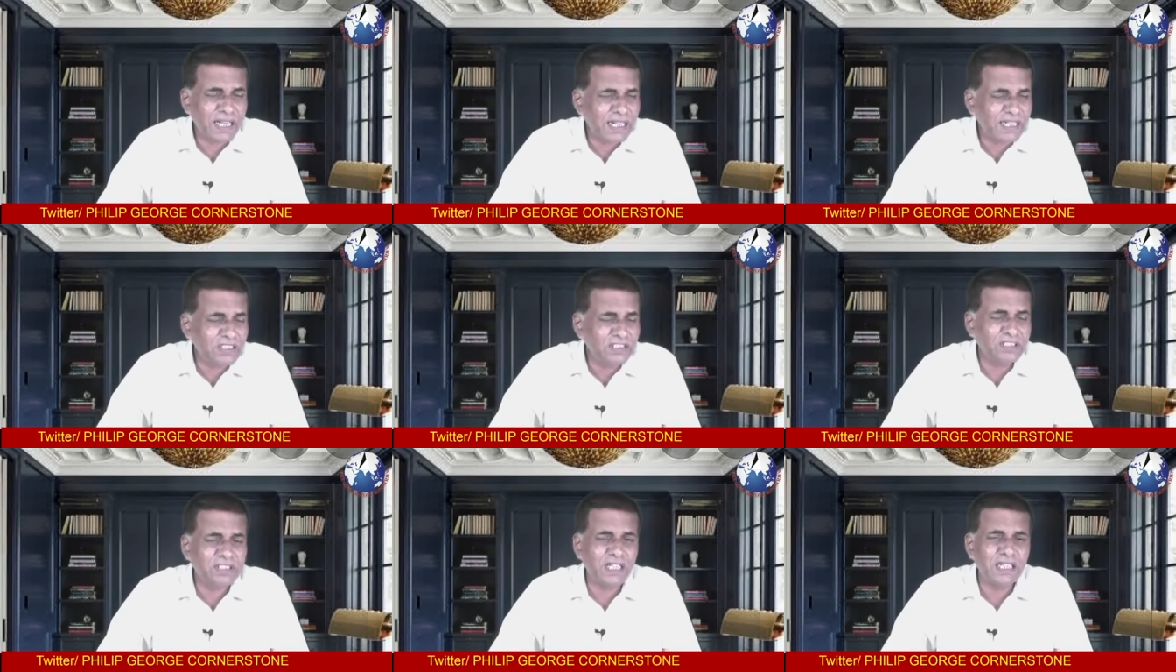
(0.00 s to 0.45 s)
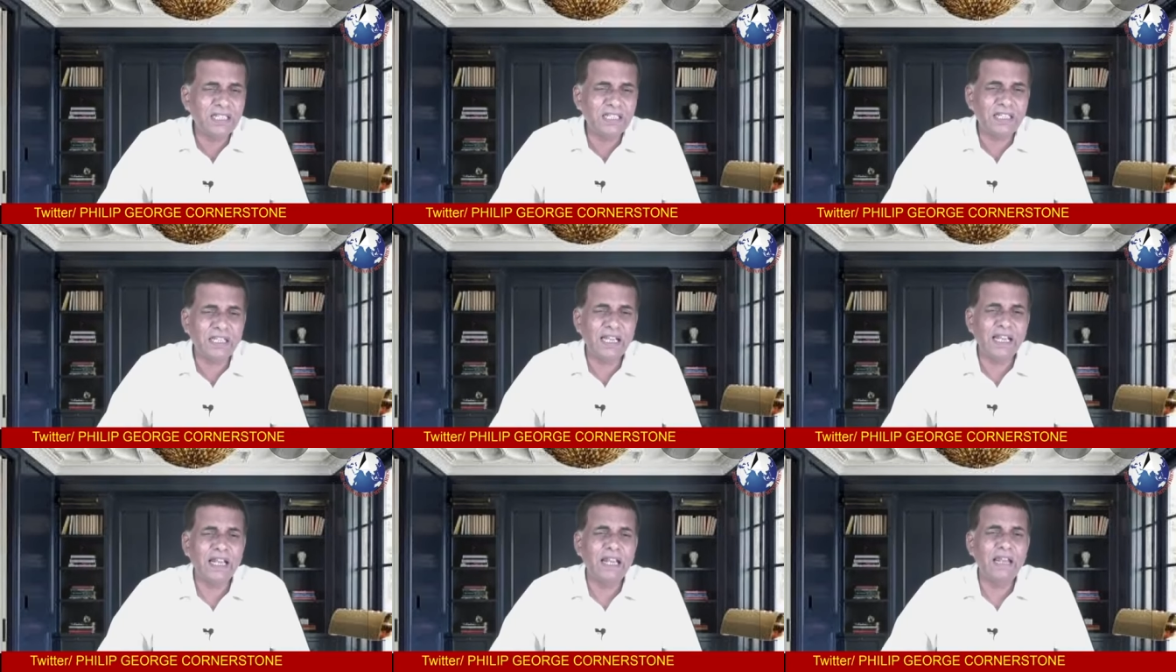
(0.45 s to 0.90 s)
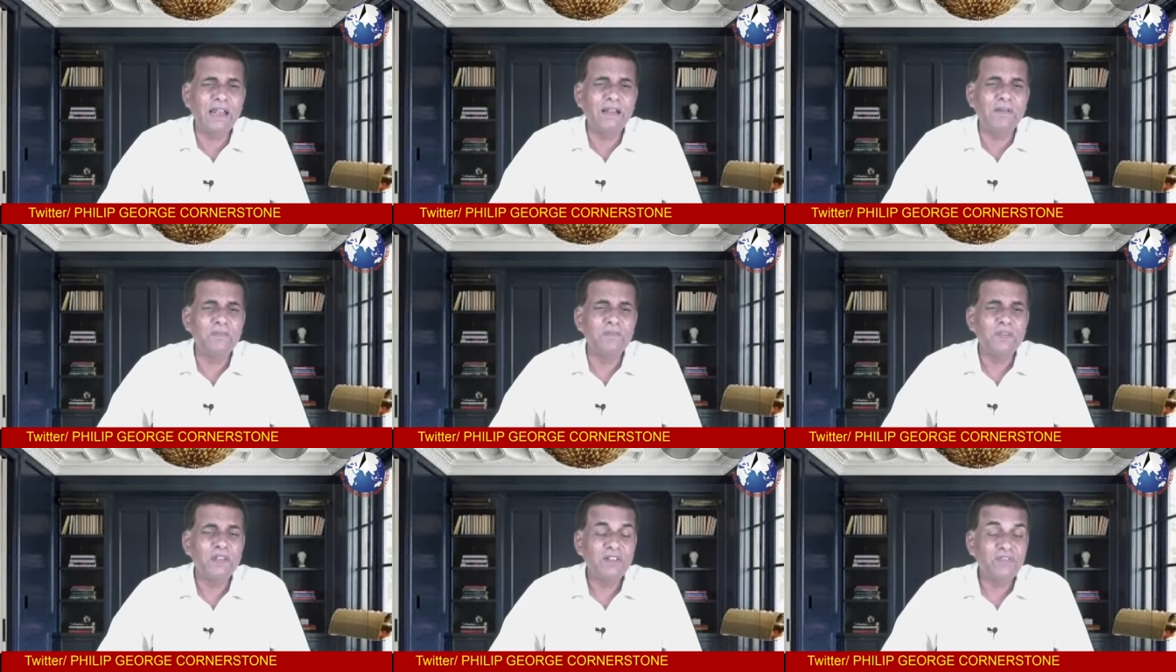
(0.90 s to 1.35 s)
consult
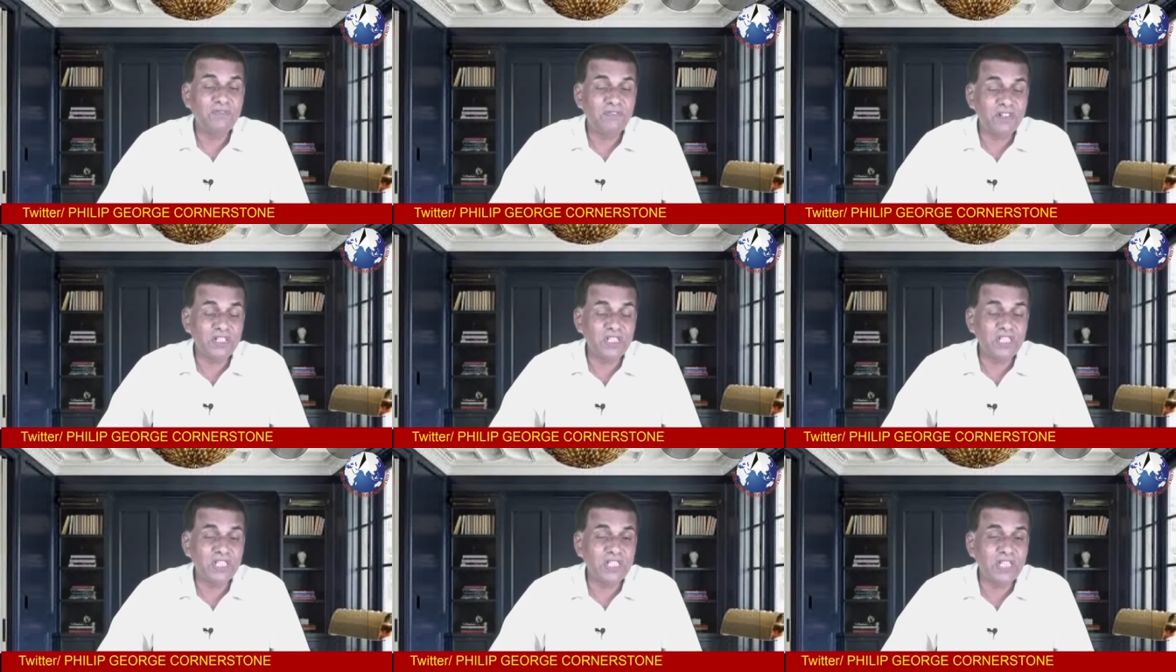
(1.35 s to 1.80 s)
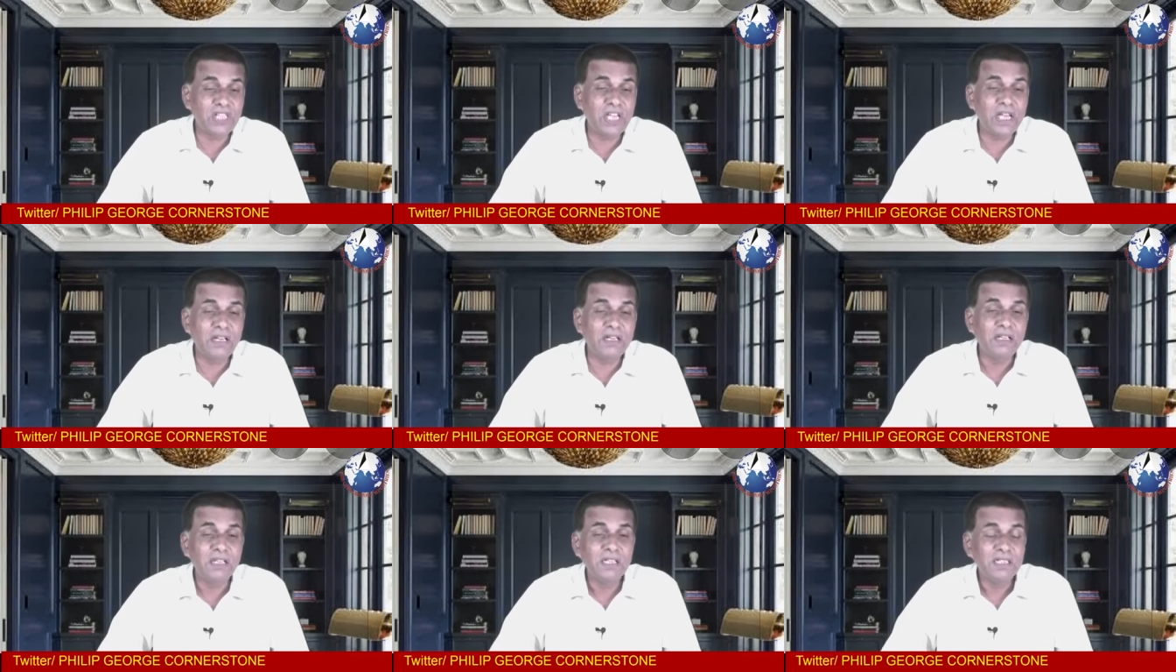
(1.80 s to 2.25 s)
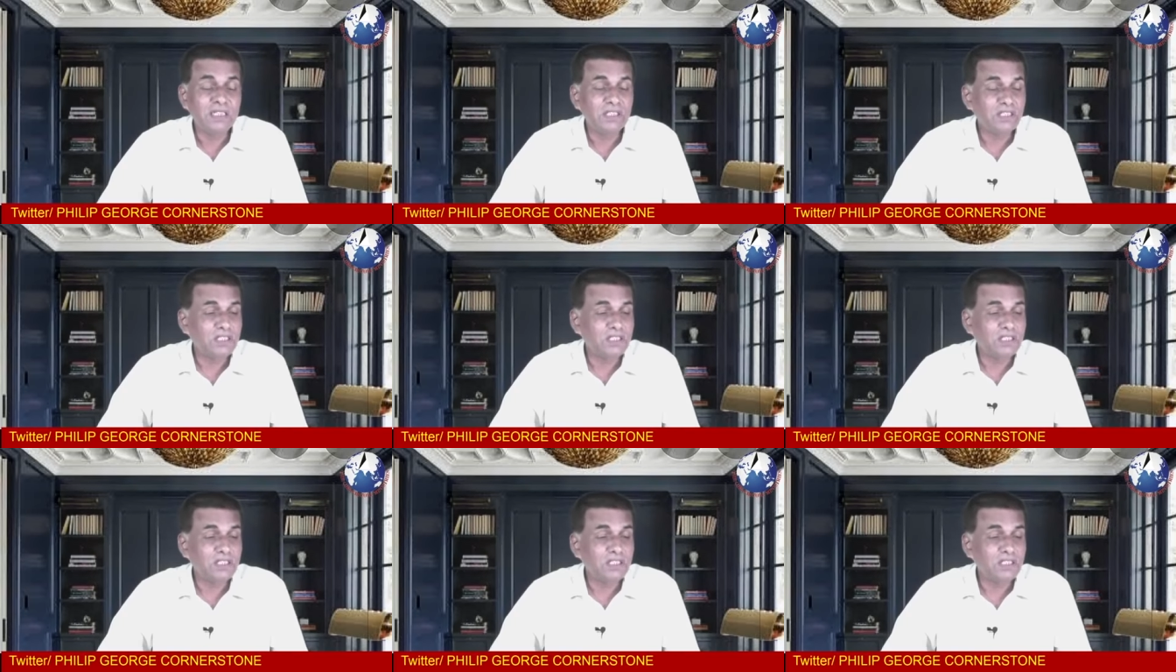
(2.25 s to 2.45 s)
a physician,